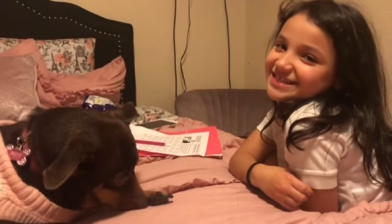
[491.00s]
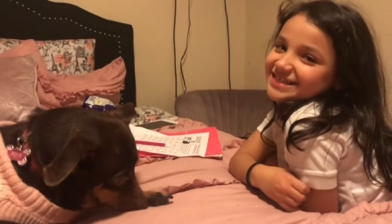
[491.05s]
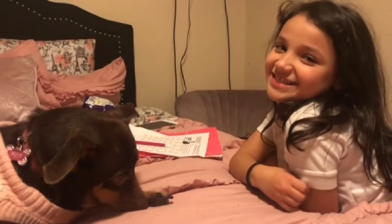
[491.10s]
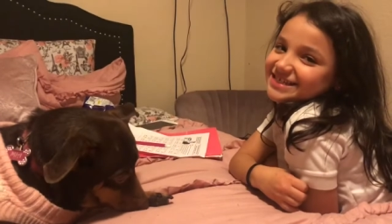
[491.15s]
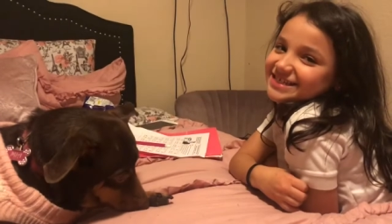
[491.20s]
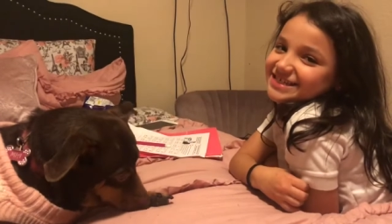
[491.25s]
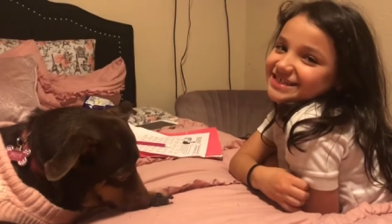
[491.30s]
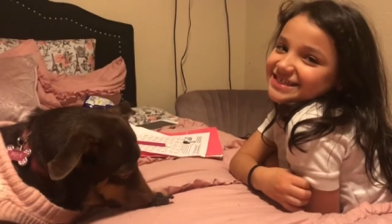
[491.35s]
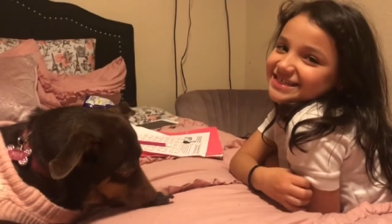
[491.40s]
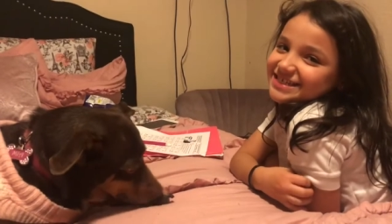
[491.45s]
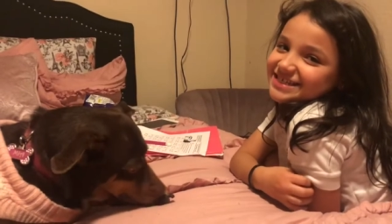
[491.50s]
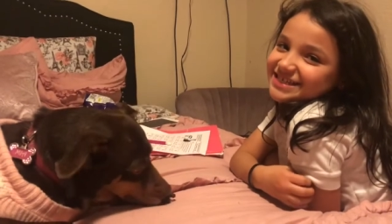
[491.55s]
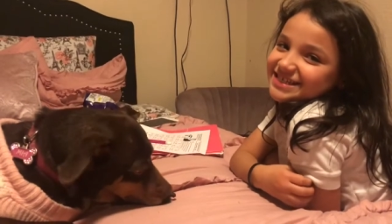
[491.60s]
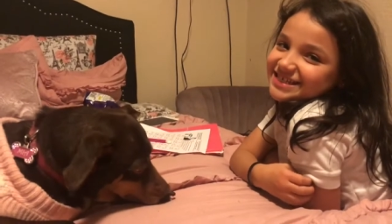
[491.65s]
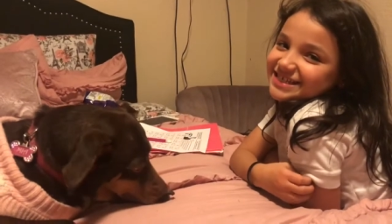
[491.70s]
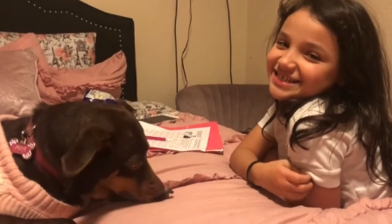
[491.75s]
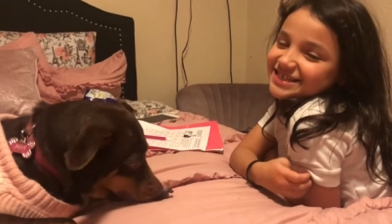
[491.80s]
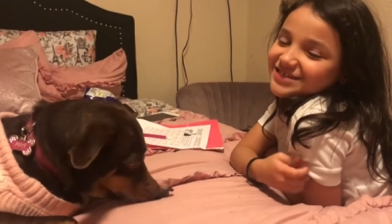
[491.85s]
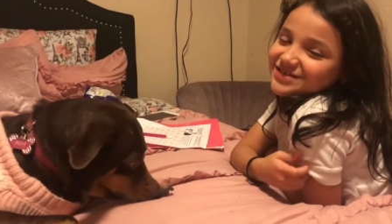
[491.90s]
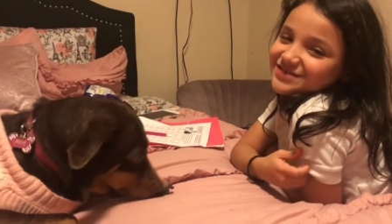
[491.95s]
Are you done with your
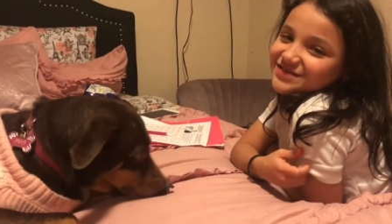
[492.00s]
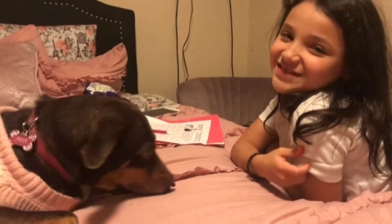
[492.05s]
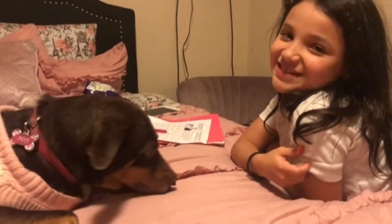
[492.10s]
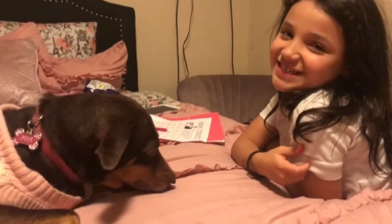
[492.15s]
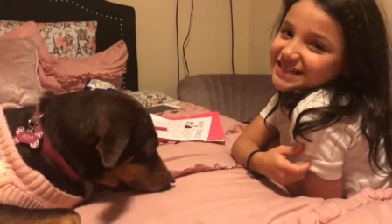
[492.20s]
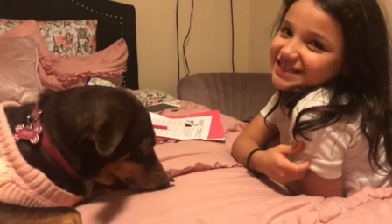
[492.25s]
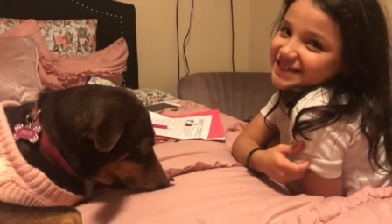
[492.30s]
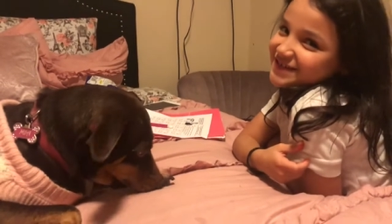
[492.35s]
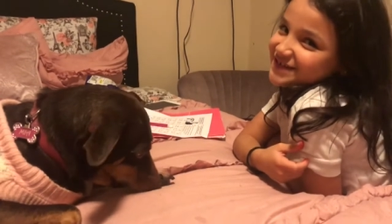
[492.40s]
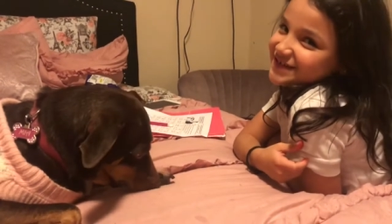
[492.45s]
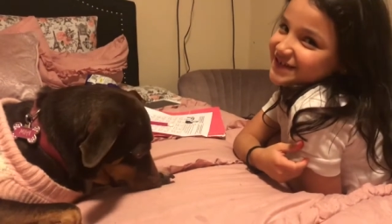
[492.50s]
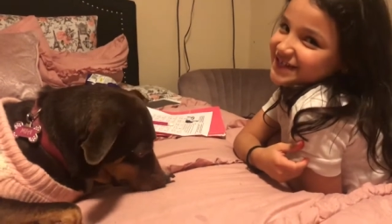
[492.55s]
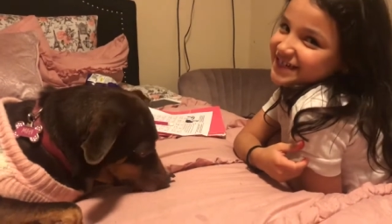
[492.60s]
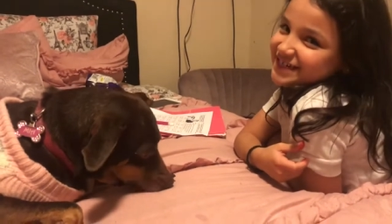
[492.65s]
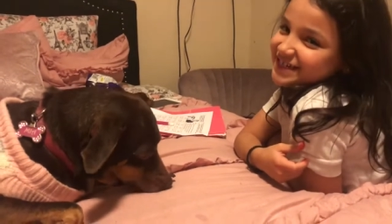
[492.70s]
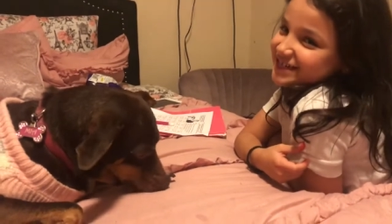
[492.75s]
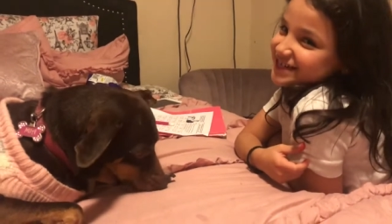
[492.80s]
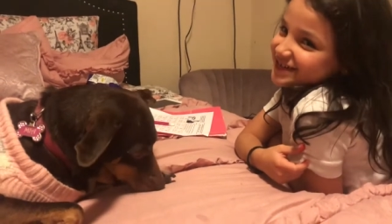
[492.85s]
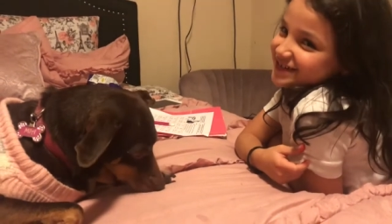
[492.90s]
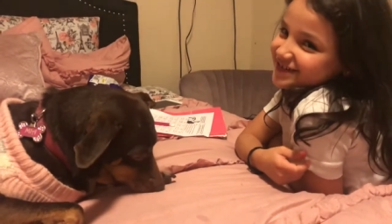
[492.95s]
homework? You already know the
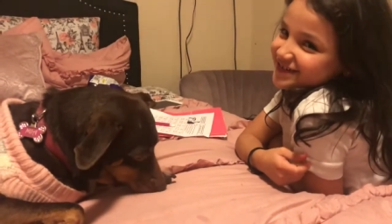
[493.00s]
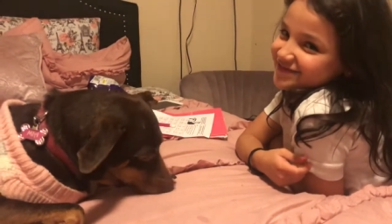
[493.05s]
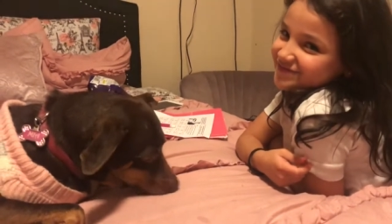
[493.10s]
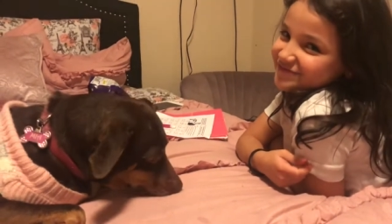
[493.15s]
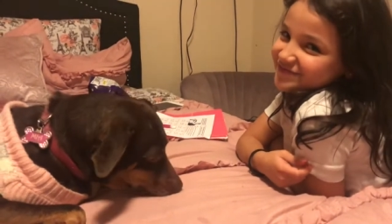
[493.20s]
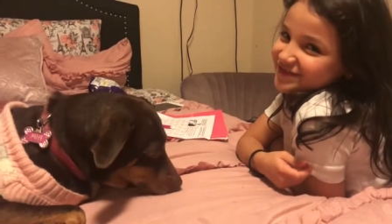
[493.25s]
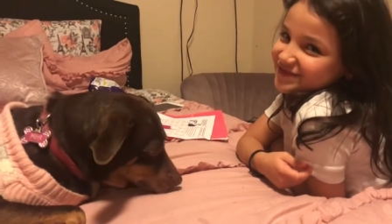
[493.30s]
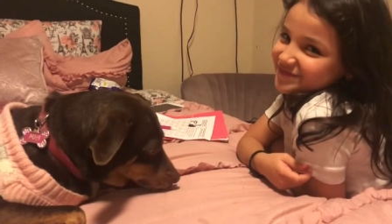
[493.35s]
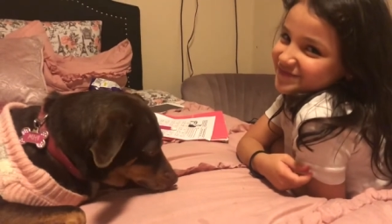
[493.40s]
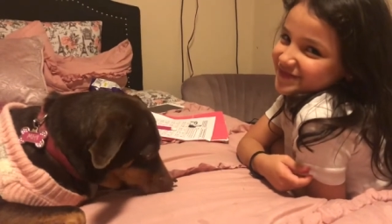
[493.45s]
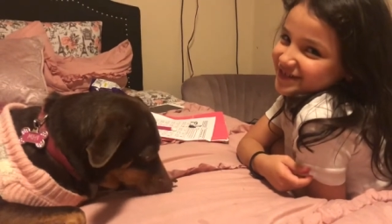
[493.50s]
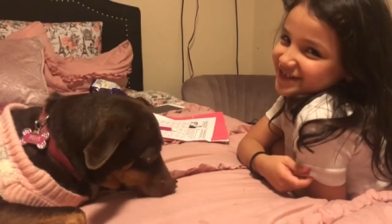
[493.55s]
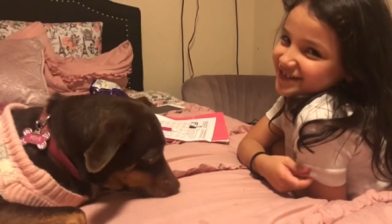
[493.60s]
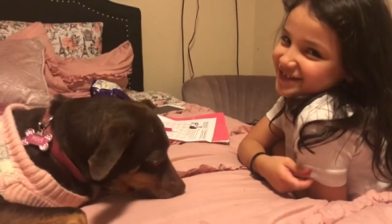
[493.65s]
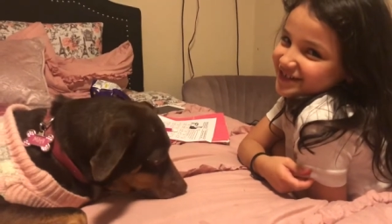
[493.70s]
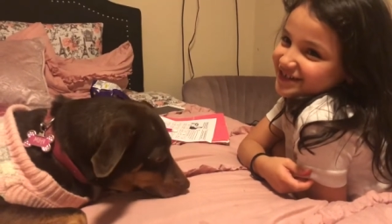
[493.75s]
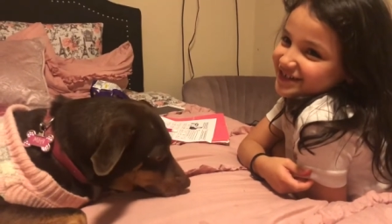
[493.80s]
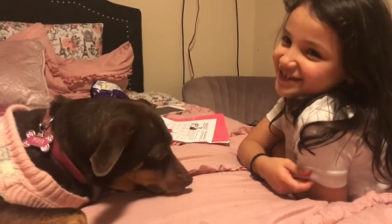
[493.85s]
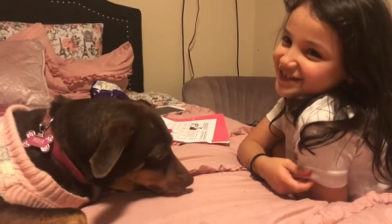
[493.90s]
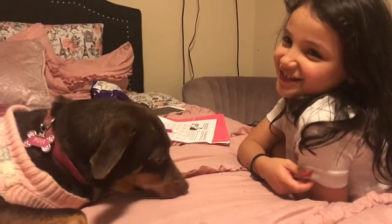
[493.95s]
answer, Moppy.